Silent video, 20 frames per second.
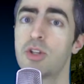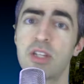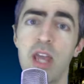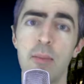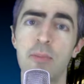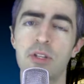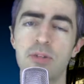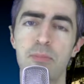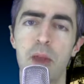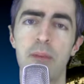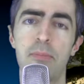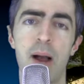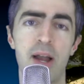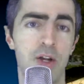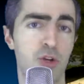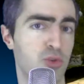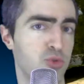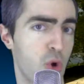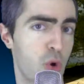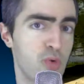So this game is made by
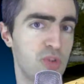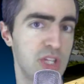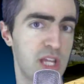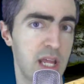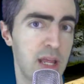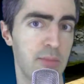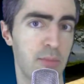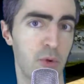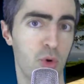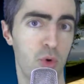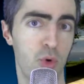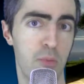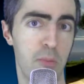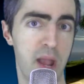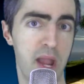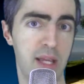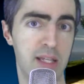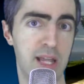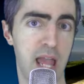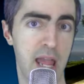Croteam, who
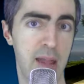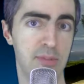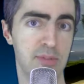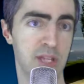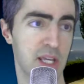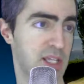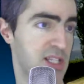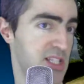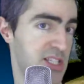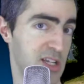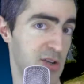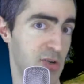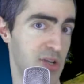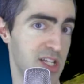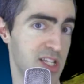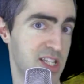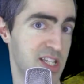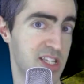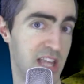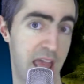made games like
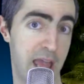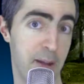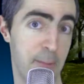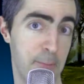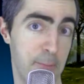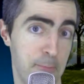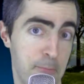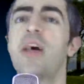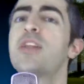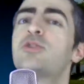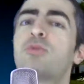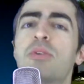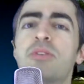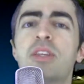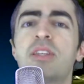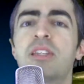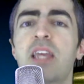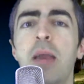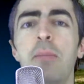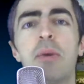Serious Sam. That's right,
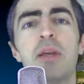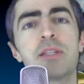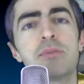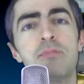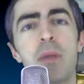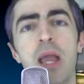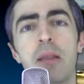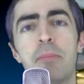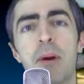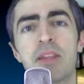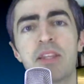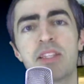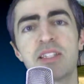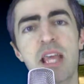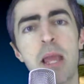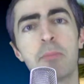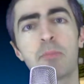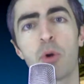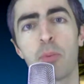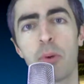this game is made by the
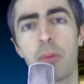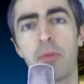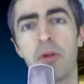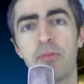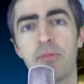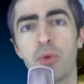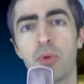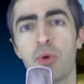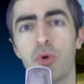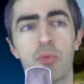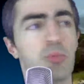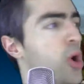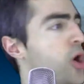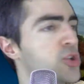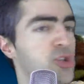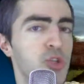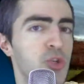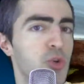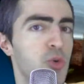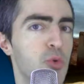same group of people who
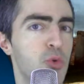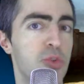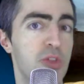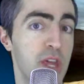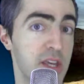brought you